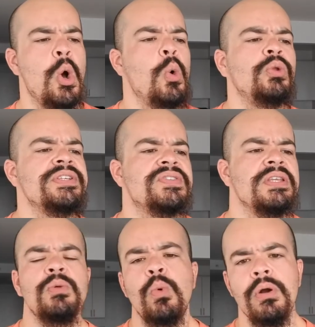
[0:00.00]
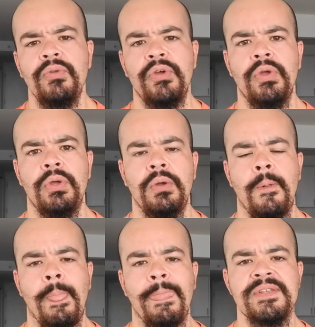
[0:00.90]
oldest in the world.
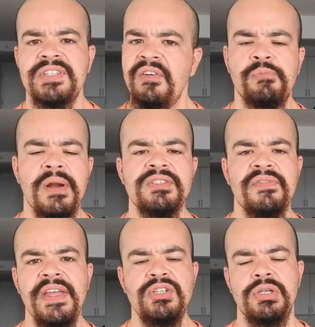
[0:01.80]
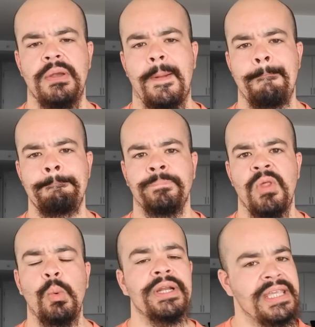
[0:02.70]
Self-preservation.
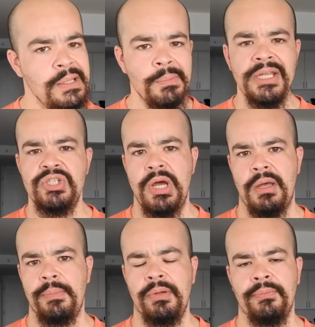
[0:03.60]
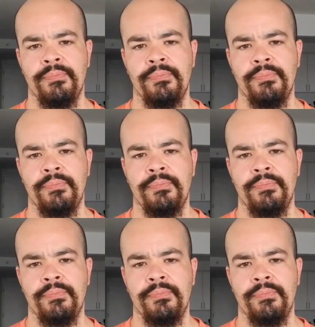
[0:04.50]
I want to keep my job.